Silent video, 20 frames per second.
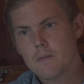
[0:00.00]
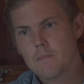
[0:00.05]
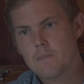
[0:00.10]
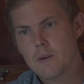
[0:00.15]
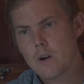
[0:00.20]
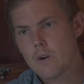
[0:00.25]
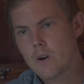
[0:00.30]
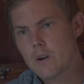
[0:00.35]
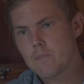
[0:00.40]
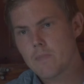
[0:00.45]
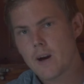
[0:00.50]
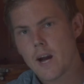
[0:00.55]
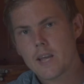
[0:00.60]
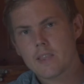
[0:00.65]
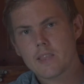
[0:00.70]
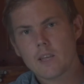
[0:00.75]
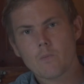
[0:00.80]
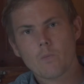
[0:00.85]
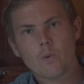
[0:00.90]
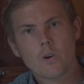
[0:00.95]
bear in
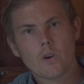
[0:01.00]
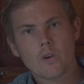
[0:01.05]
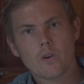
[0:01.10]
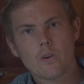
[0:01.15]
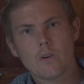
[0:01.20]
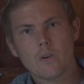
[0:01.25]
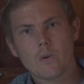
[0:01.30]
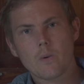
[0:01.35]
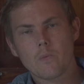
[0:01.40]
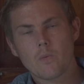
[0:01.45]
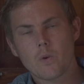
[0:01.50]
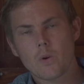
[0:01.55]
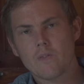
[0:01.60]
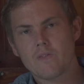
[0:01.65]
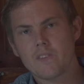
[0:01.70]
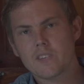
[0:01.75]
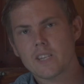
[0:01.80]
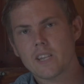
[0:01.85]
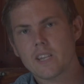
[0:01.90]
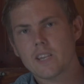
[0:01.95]
mind that we're
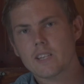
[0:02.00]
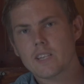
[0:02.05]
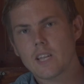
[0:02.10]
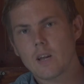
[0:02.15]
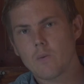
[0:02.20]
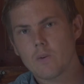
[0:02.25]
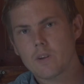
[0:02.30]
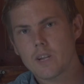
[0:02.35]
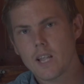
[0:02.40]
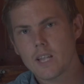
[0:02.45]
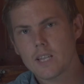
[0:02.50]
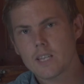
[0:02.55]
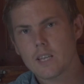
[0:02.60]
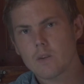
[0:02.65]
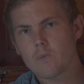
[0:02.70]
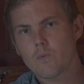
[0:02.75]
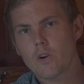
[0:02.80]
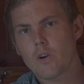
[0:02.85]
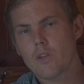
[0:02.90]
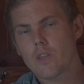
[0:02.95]
visiting someone else
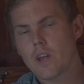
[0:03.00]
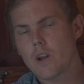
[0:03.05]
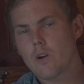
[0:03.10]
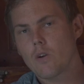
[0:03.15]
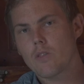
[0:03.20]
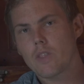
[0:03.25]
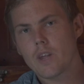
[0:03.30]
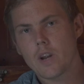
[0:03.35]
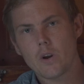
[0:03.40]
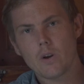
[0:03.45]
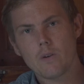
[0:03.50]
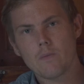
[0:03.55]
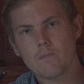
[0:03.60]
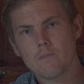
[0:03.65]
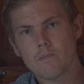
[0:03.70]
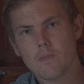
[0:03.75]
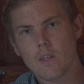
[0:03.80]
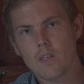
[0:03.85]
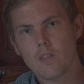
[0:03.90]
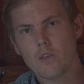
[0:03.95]
and we're there on their
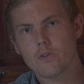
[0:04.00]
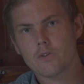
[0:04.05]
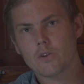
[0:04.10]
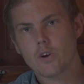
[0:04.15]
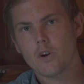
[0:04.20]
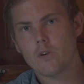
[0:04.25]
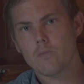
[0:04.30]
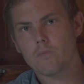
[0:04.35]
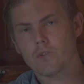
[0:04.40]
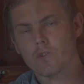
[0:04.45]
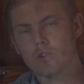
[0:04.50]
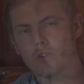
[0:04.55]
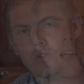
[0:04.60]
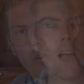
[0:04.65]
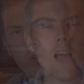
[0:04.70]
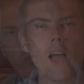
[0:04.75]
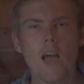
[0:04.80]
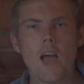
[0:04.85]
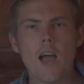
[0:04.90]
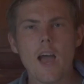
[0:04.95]
terms.
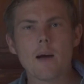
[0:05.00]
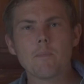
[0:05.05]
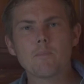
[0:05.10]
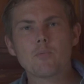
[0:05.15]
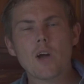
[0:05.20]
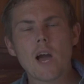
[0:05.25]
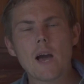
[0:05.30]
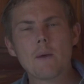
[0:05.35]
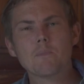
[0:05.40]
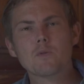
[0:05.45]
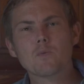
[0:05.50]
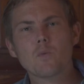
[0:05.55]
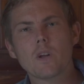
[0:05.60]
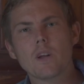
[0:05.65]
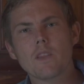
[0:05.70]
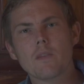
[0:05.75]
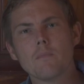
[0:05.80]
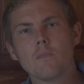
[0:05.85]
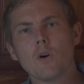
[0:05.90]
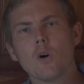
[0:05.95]
And perhaps one
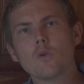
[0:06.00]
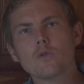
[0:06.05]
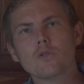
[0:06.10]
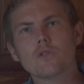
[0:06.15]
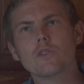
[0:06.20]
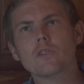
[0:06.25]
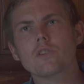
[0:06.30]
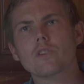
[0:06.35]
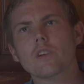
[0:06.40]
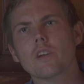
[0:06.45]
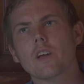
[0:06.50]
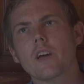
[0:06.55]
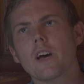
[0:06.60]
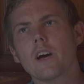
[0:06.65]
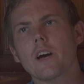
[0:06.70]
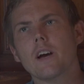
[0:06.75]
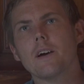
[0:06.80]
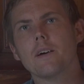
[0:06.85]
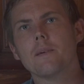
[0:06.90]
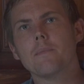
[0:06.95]
of the most
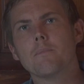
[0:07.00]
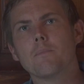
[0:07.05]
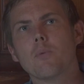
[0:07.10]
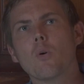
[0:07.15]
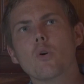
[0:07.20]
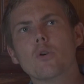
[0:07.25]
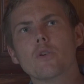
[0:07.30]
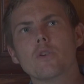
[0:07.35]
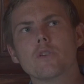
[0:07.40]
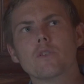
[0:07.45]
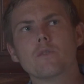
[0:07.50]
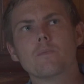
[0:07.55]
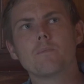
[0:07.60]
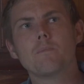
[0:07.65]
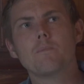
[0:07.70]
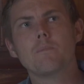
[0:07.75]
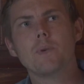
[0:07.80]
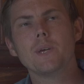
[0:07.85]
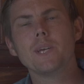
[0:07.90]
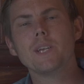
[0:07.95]
important
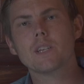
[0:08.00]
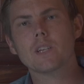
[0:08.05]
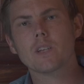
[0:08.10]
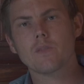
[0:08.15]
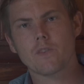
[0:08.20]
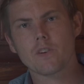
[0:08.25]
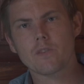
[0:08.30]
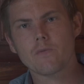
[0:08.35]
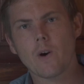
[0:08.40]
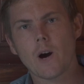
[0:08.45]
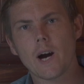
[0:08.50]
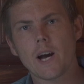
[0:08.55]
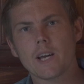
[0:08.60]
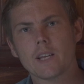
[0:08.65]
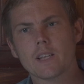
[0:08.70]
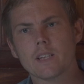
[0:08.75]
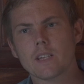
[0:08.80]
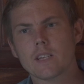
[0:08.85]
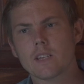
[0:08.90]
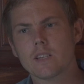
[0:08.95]
piece of
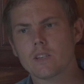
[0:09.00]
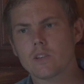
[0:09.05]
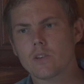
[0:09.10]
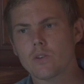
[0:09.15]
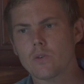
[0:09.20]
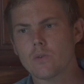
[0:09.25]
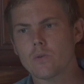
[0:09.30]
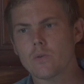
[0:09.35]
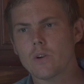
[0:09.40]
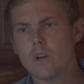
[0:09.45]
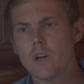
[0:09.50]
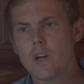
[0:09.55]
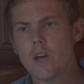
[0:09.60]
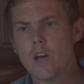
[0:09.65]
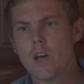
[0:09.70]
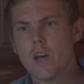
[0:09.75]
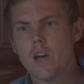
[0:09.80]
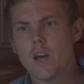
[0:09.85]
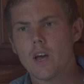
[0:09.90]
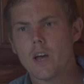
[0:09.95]
advice is to,
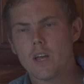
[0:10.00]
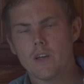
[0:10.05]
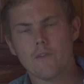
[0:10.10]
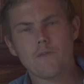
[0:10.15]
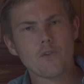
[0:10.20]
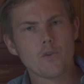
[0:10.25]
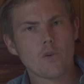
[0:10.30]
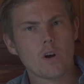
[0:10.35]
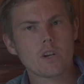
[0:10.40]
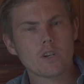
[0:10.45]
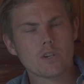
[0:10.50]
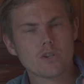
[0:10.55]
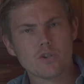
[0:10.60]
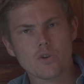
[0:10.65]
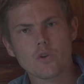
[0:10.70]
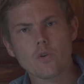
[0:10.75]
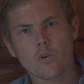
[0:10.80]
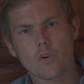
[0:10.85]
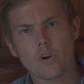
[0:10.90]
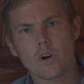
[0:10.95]
if you're
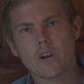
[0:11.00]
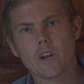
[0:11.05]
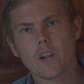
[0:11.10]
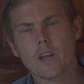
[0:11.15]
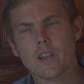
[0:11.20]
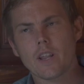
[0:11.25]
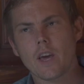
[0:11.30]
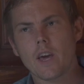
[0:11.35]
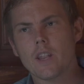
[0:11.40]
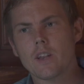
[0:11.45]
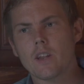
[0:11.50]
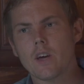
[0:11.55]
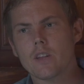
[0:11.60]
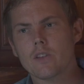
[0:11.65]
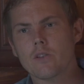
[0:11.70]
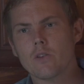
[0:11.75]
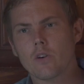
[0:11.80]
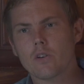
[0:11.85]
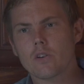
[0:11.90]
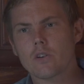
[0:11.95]
unsure
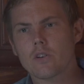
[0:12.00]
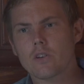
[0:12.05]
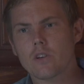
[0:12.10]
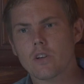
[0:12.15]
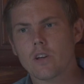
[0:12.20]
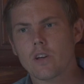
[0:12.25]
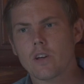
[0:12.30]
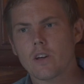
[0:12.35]
and not